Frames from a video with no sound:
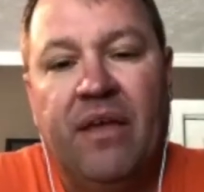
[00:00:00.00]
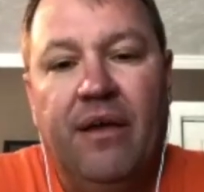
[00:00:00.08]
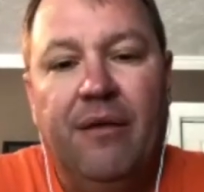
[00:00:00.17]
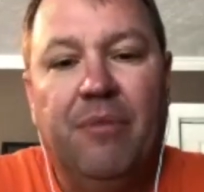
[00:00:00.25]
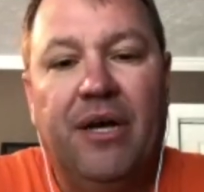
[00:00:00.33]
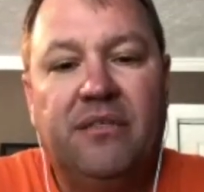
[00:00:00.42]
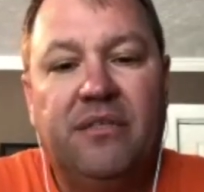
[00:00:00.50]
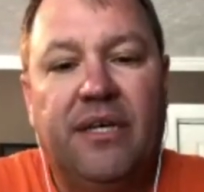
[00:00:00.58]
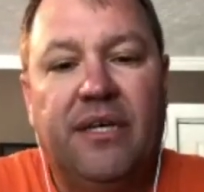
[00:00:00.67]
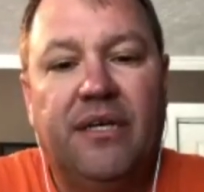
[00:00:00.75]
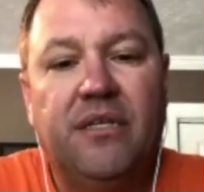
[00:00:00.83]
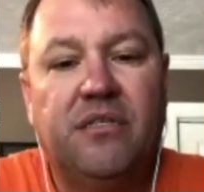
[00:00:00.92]
but
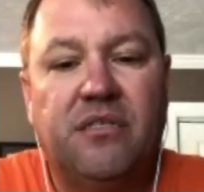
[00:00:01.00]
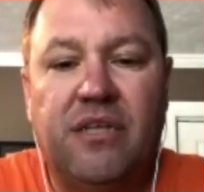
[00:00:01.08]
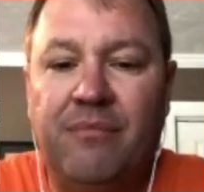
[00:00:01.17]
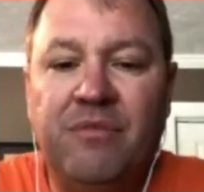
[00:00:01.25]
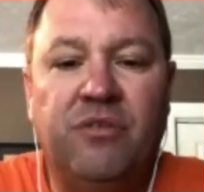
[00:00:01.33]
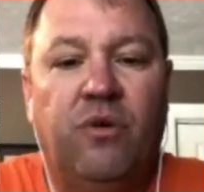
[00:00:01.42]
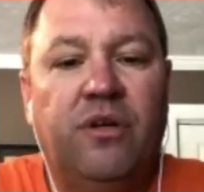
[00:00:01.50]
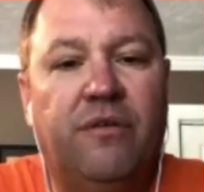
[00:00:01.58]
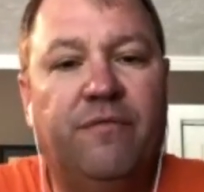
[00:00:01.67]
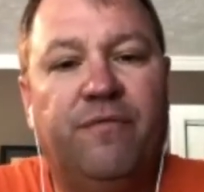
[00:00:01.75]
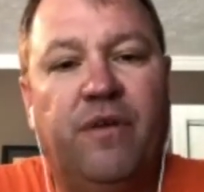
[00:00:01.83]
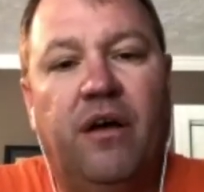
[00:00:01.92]
uh, some sort
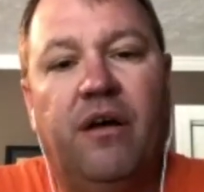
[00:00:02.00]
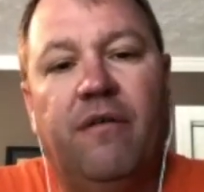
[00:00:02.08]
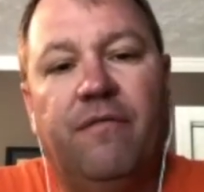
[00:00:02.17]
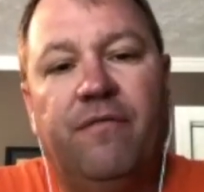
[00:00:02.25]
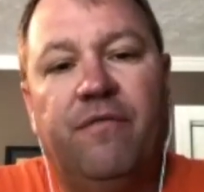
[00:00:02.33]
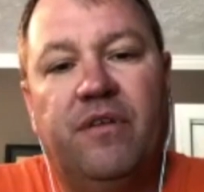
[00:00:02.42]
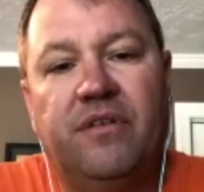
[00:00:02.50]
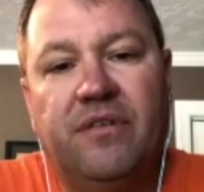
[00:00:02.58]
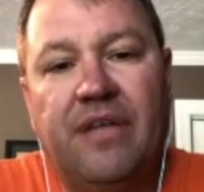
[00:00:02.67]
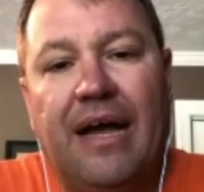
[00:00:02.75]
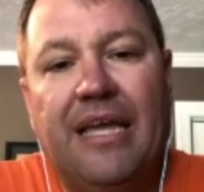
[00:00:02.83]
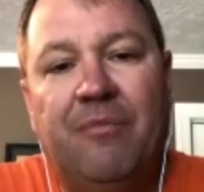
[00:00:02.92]
of, of
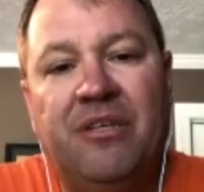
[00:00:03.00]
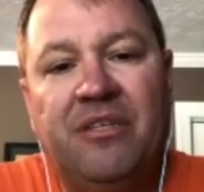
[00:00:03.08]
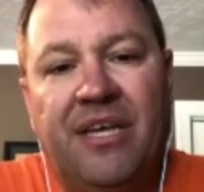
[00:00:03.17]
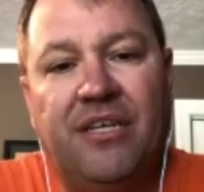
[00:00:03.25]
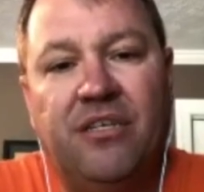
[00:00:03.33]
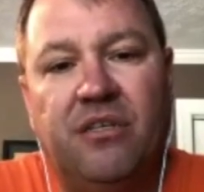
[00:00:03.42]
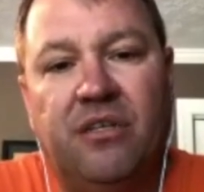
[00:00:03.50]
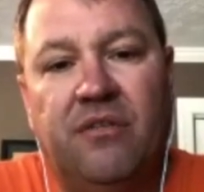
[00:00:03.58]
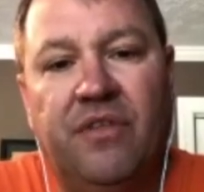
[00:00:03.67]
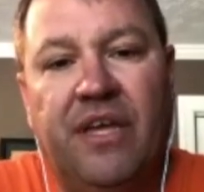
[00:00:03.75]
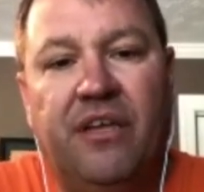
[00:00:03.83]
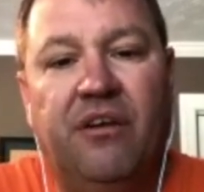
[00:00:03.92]
documentation
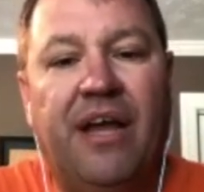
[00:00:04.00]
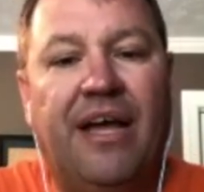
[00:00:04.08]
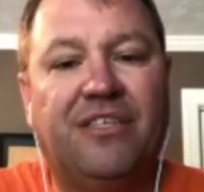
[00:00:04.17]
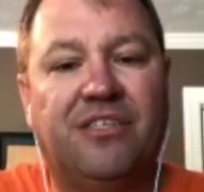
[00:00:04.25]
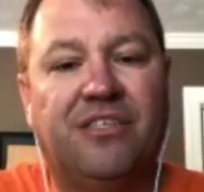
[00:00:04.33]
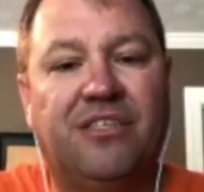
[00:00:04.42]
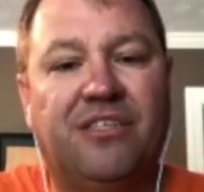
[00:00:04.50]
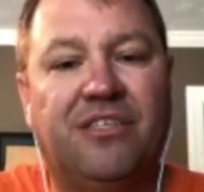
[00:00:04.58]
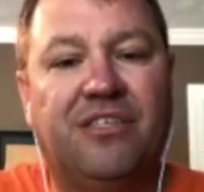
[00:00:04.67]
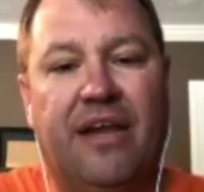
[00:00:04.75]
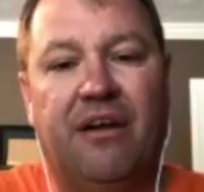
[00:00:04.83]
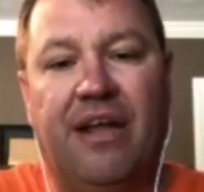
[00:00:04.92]
that you're not just
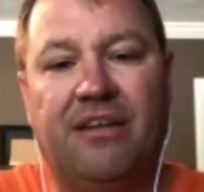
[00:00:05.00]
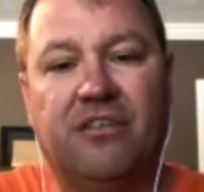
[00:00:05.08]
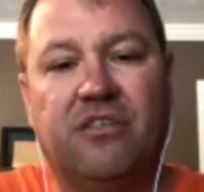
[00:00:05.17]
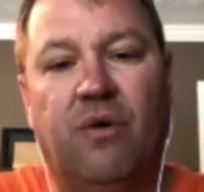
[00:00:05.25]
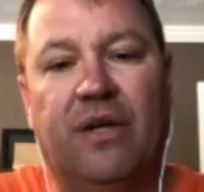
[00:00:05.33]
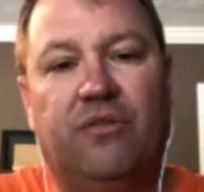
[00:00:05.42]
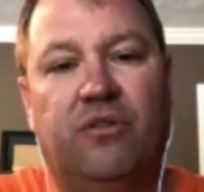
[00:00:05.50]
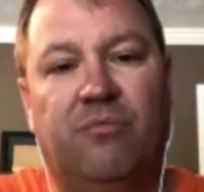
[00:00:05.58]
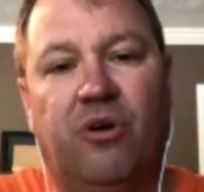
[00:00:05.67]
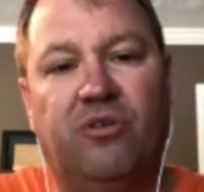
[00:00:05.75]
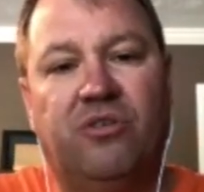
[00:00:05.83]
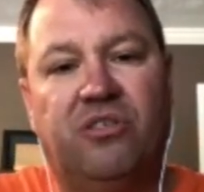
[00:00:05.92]
saying, you're not just going through the
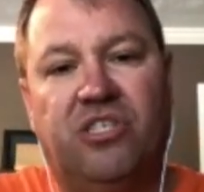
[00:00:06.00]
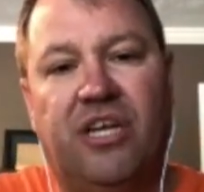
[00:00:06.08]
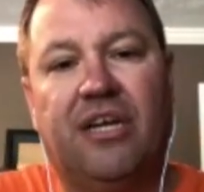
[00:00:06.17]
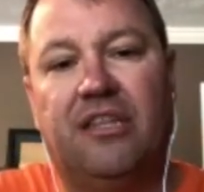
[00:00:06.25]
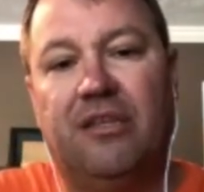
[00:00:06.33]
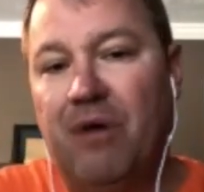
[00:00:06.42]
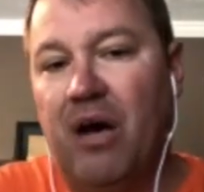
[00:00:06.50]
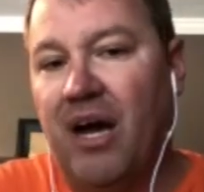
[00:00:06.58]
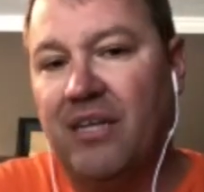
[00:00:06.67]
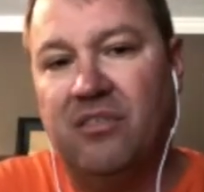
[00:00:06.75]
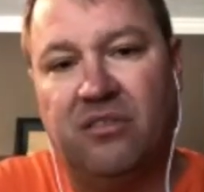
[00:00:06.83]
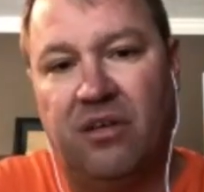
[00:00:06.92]
motions, checking the
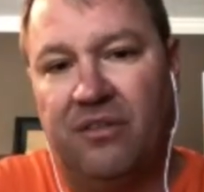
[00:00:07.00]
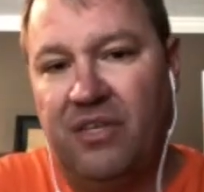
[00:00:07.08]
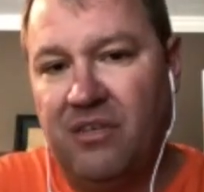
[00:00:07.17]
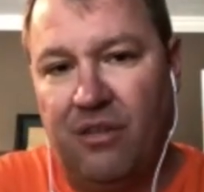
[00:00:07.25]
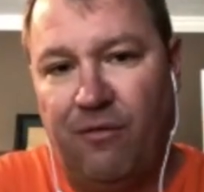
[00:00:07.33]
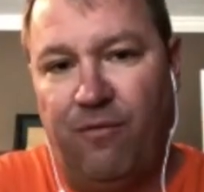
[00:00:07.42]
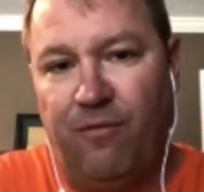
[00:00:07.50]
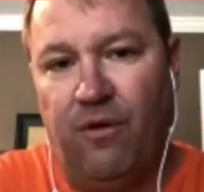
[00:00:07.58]
boxes on these other four